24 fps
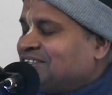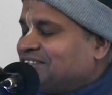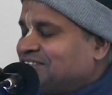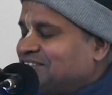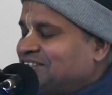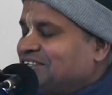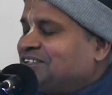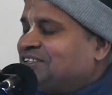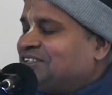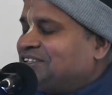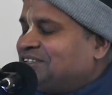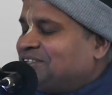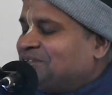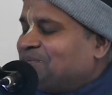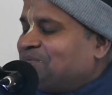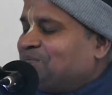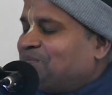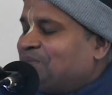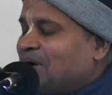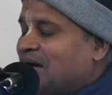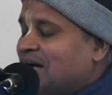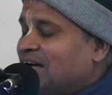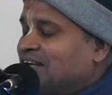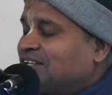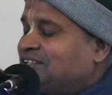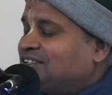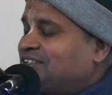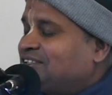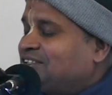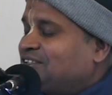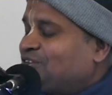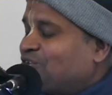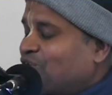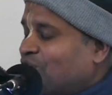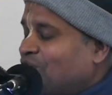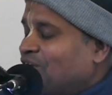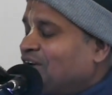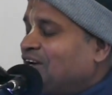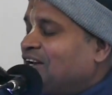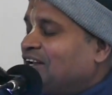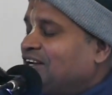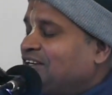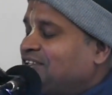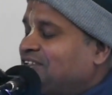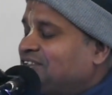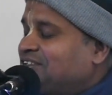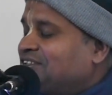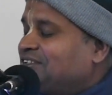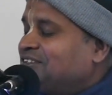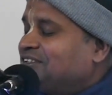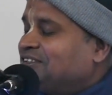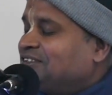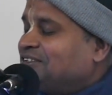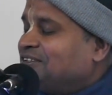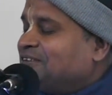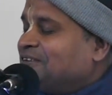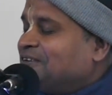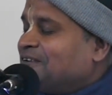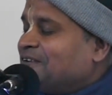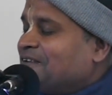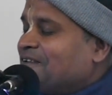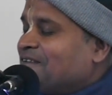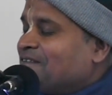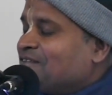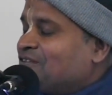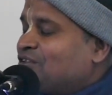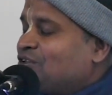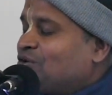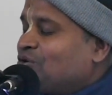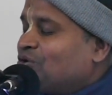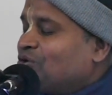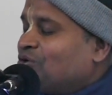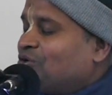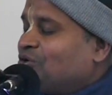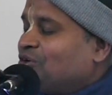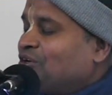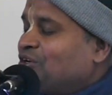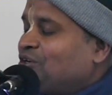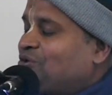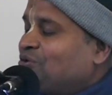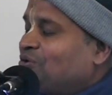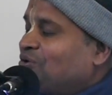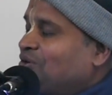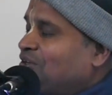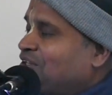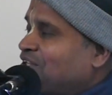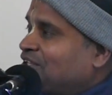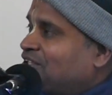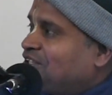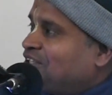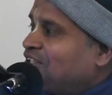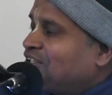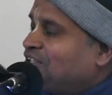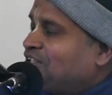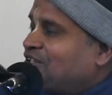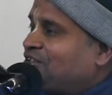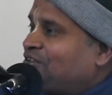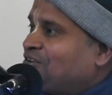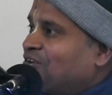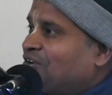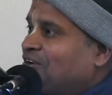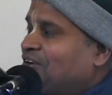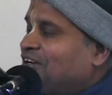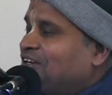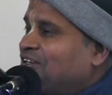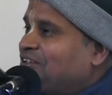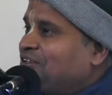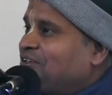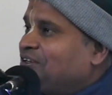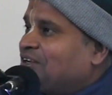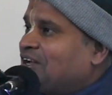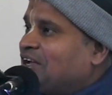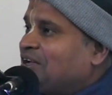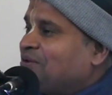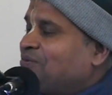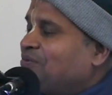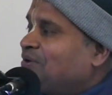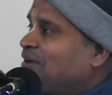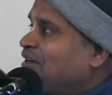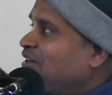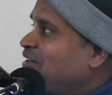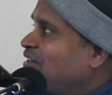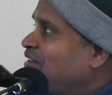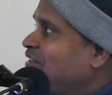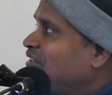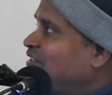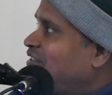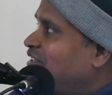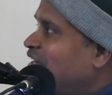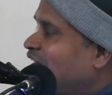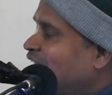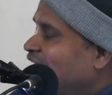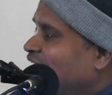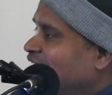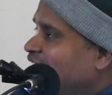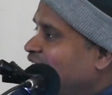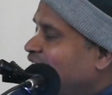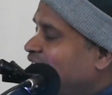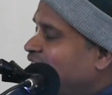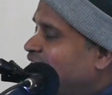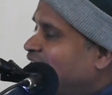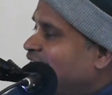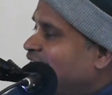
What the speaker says: this toilet. So he told this is the toilet. I went inside,